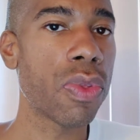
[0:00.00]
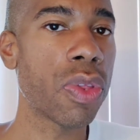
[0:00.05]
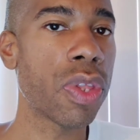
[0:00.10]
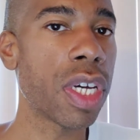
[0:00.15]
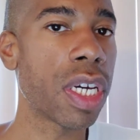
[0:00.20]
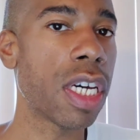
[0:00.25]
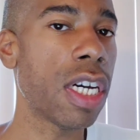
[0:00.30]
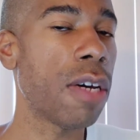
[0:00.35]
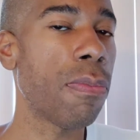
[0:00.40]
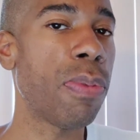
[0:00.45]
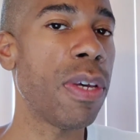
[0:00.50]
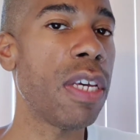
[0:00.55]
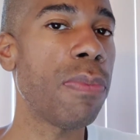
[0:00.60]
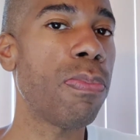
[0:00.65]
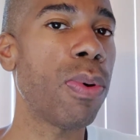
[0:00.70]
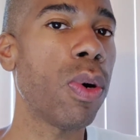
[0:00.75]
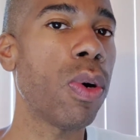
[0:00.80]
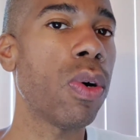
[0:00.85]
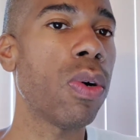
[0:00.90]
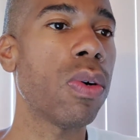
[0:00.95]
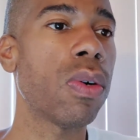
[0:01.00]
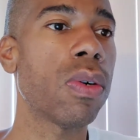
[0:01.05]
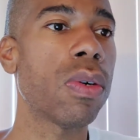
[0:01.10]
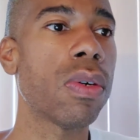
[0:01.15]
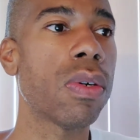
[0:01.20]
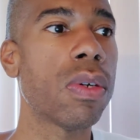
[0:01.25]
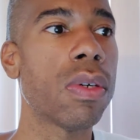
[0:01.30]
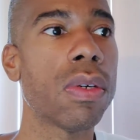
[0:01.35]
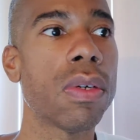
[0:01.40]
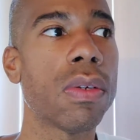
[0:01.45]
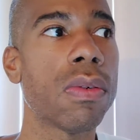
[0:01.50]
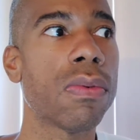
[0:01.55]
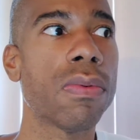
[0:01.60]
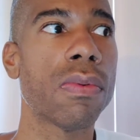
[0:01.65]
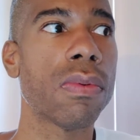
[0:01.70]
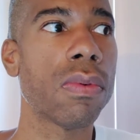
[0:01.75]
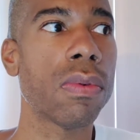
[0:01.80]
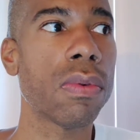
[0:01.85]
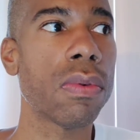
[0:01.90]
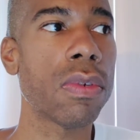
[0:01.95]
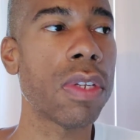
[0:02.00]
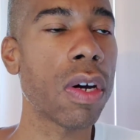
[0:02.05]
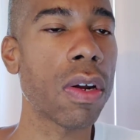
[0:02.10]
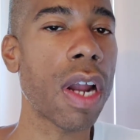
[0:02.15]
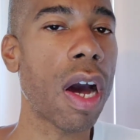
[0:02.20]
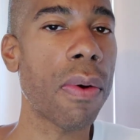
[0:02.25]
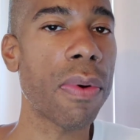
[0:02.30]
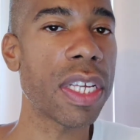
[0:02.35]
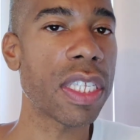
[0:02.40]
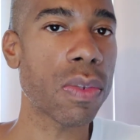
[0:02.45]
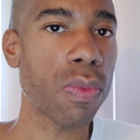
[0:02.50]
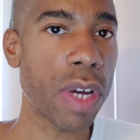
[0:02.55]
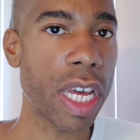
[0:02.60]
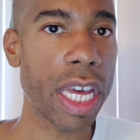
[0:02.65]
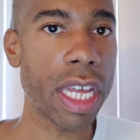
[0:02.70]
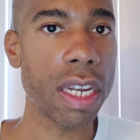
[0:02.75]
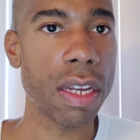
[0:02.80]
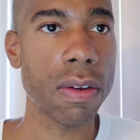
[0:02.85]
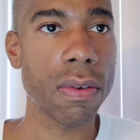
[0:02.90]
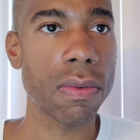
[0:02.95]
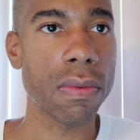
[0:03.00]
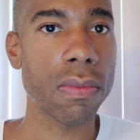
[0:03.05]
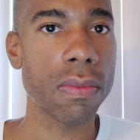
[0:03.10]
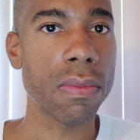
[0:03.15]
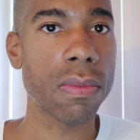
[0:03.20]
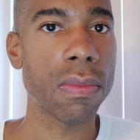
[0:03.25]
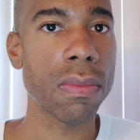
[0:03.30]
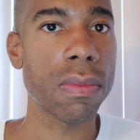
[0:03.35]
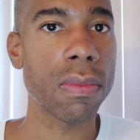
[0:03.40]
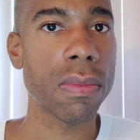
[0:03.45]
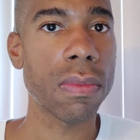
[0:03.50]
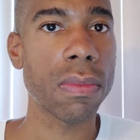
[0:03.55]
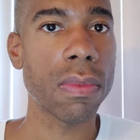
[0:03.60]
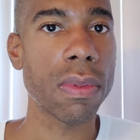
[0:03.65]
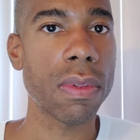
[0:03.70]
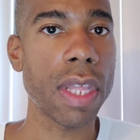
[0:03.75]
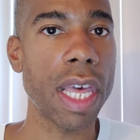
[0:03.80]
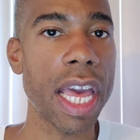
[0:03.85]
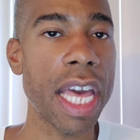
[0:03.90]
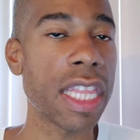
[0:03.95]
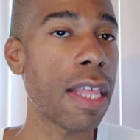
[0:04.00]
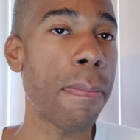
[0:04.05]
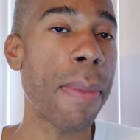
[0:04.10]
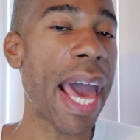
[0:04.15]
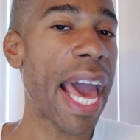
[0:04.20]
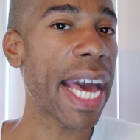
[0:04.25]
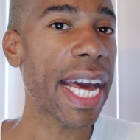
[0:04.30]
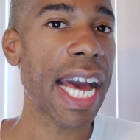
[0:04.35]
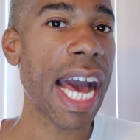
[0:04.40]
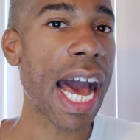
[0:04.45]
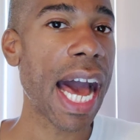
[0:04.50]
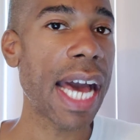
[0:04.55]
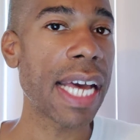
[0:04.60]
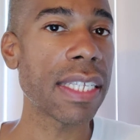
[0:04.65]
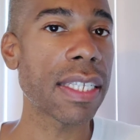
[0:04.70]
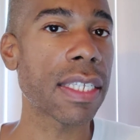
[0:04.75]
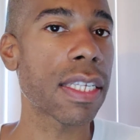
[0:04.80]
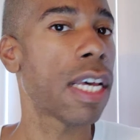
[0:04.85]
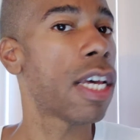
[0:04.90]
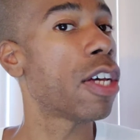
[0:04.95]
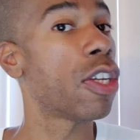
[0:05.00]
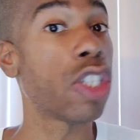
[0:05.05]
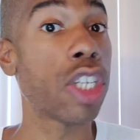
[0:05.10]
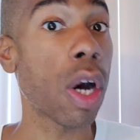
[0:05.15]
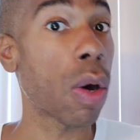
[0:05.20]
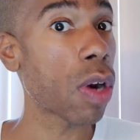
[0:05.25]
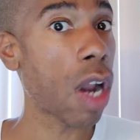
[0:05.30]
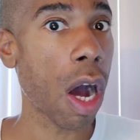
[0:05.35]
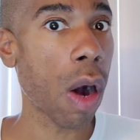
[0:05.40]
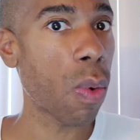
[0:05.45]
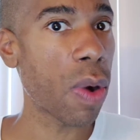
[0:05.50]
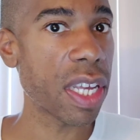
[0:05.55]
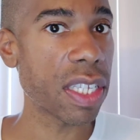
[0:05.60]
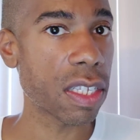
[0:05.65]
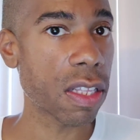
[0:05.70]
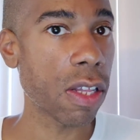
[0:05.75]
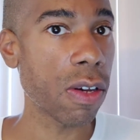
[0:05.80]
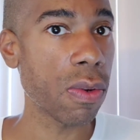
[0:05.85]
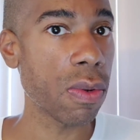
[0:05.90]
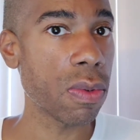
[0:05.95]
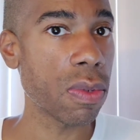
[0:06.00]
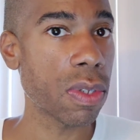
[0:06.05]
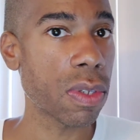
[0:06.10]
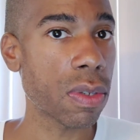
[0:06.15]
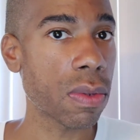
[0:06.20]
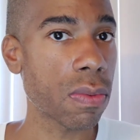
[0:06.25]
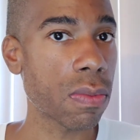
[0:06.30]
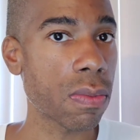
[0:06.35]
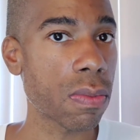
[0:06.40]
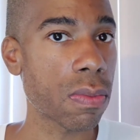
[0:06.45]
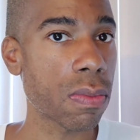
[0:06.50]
The good people don't always win. And the bad guys don't always lose.